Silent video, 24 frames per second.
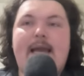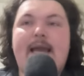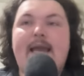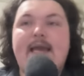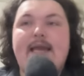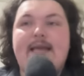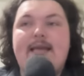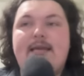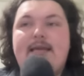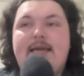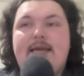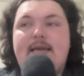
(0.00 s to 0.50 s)

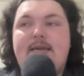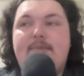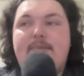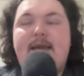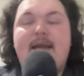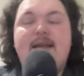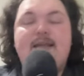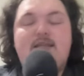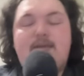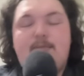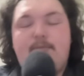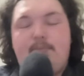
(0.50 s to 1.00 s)
And he
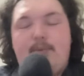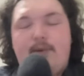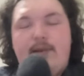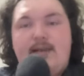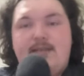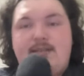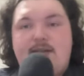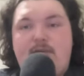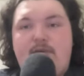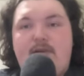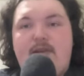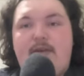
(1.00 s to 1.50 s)
made some
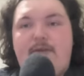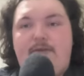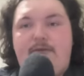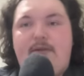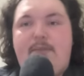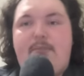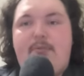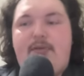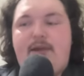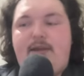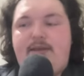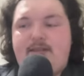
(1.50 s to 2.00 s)
plays that really
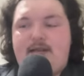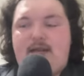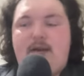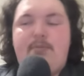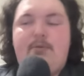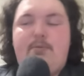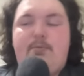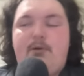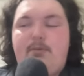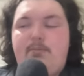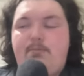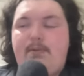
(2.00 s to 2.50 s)
flipped things, a
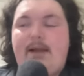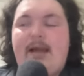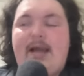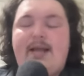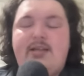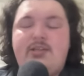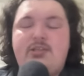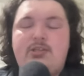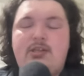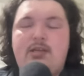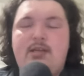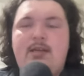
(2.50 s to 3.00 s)
couple
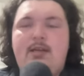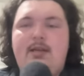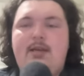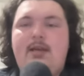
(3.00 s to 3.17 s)
putbacks